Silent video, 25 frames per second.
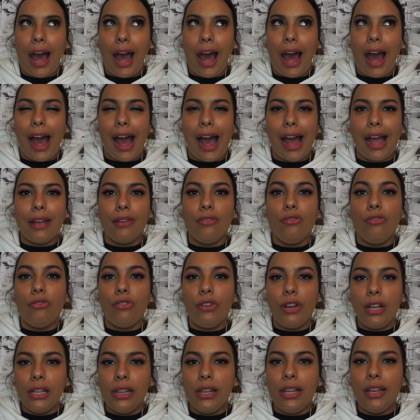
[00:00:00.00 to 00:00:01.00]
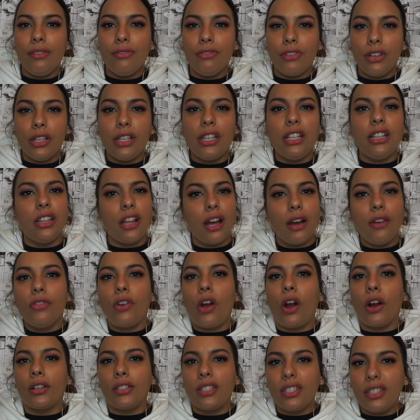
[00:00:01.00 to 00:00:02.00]
I really, really love
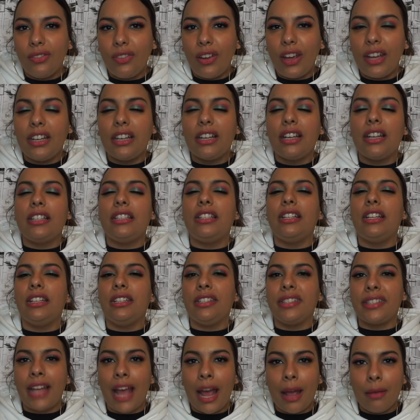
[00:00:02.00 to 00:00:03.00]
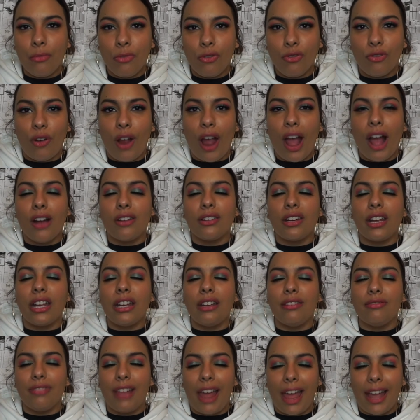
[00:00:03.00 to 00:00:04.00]
RG Veda, and this time around,
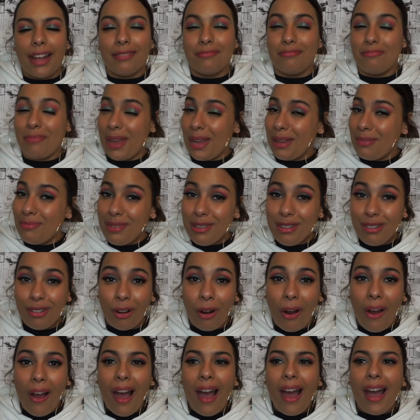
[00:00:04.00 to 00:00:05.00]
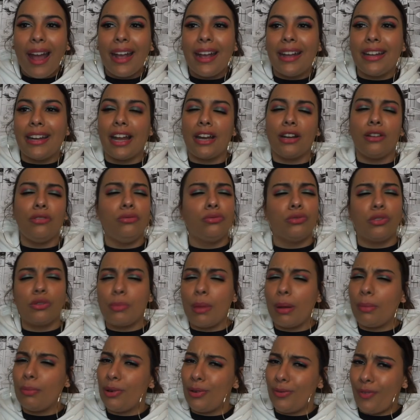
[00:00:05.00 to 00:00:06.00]
it, like, made me cry, and I don't
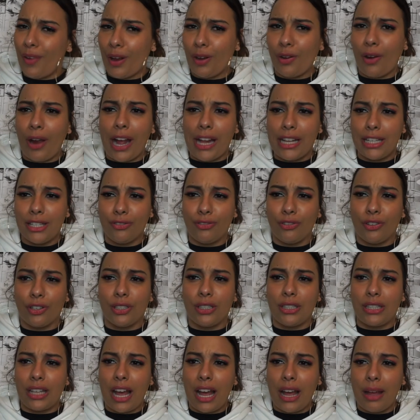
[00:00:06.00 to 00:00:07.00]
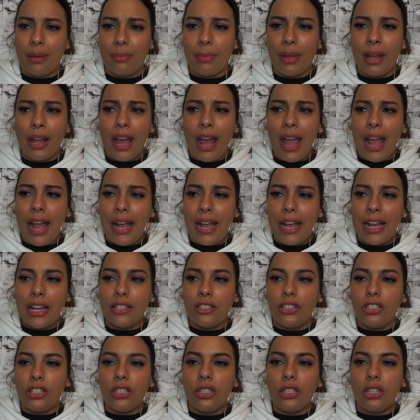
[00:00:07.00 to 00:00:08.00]
remember if I cried the first time,
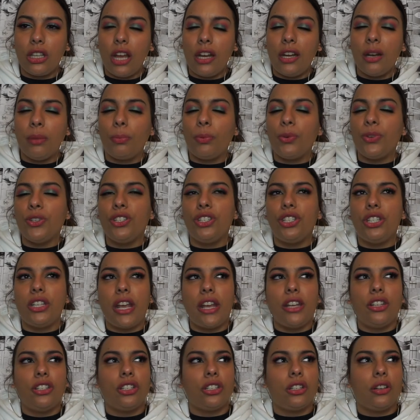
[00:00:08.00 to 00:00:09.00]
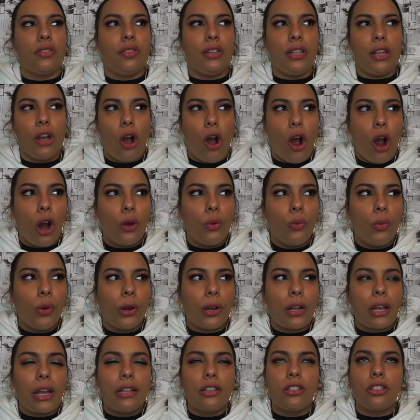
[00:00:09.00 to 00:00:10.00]
and just an appreciation of the
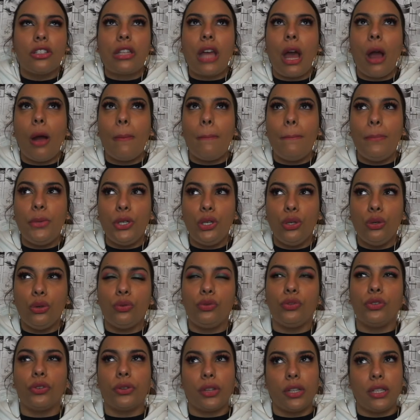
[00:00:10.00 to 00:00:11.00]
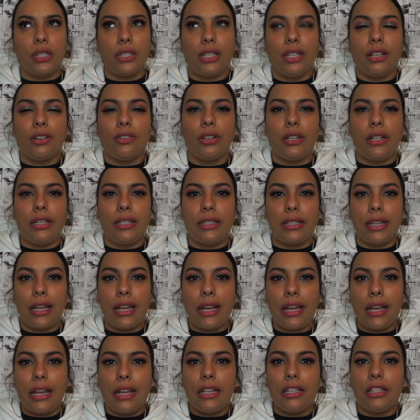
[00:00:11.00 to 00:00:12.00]
artwork and just how beautiful the series
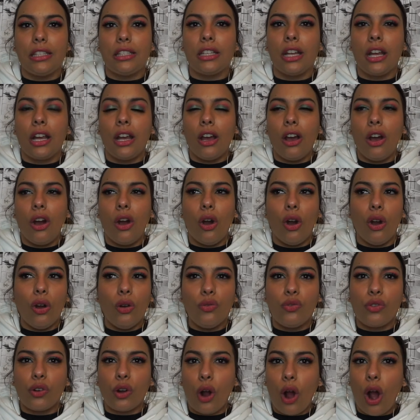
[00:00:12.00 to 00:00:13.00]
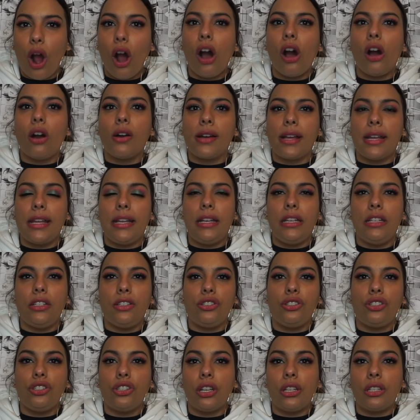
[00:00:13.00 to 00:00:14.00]
is. Overall, it
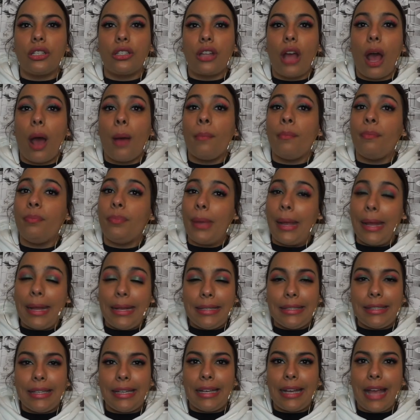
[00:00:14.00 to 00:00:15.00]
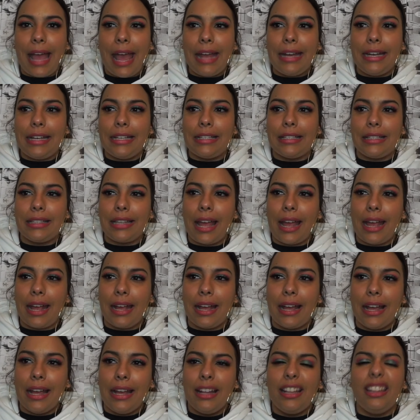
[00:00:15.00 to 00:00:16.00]
is just amazing, and it's, like,
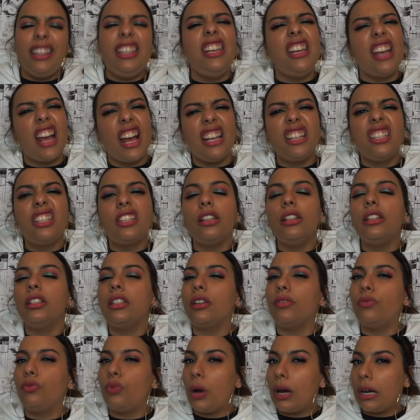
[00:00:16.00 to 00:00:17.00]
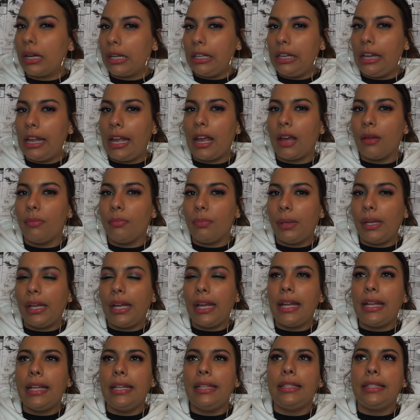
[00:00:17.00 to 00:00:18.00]
the essence of what Clamp
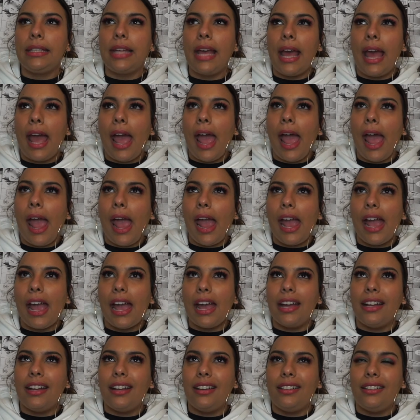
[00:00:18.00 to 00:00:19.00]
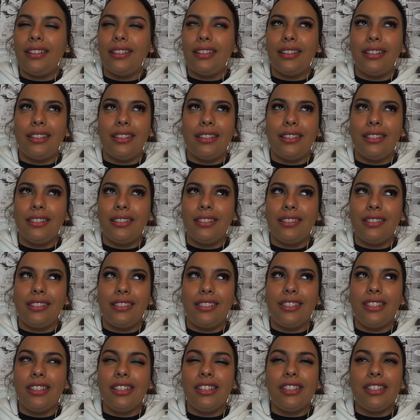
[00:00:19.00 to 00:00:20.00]
is, and
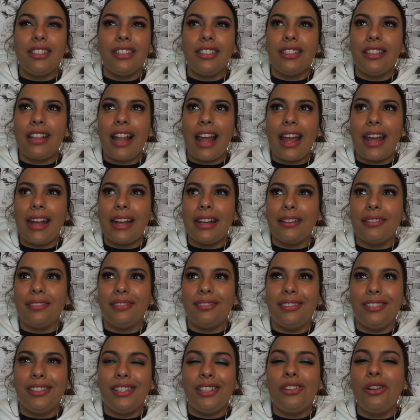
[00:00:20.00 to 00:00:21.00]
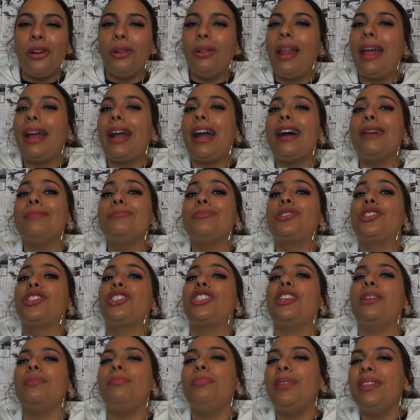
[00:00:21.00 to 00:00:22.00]
just, like, you know, like, I'm
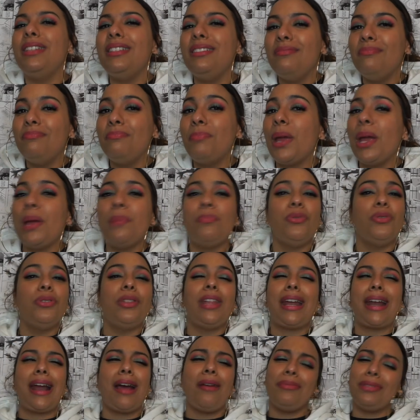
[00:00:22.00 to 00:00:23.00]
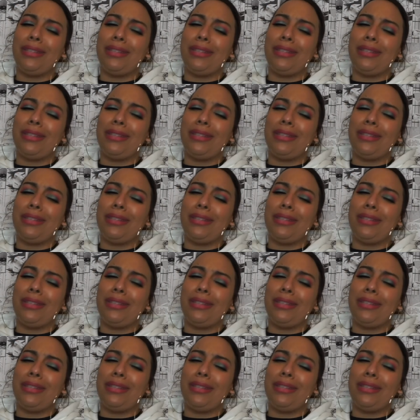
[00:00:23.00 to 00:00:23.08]
shipping people that I was